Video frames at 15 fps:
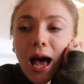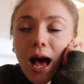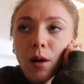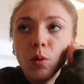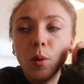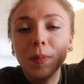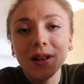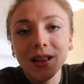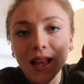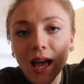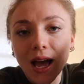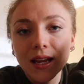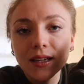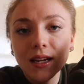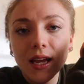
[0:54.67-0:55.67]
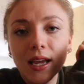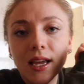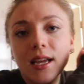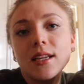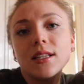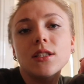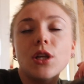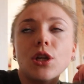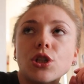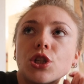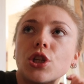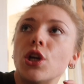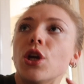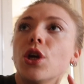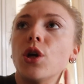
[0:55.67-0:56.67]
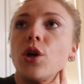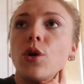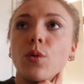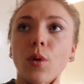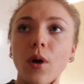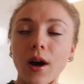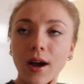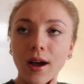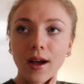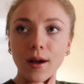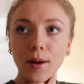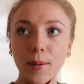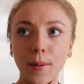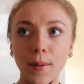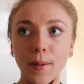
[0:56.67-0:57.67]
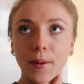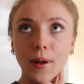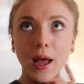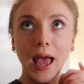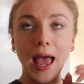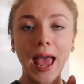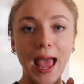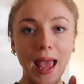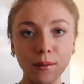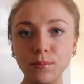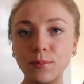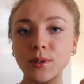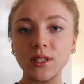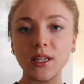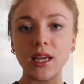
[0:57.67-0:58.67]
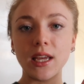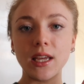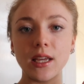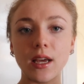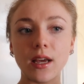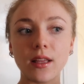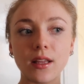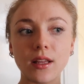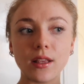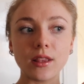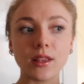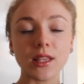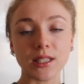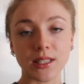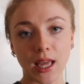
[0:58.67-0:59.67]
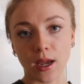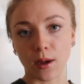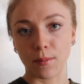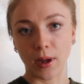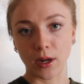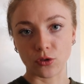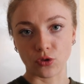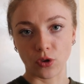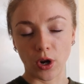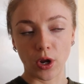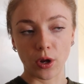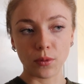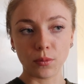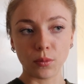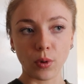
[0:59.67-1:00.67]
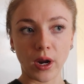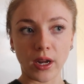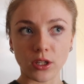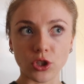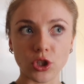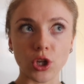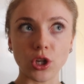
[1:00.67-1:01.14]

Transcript: Our plan is to empty the second bedroom, which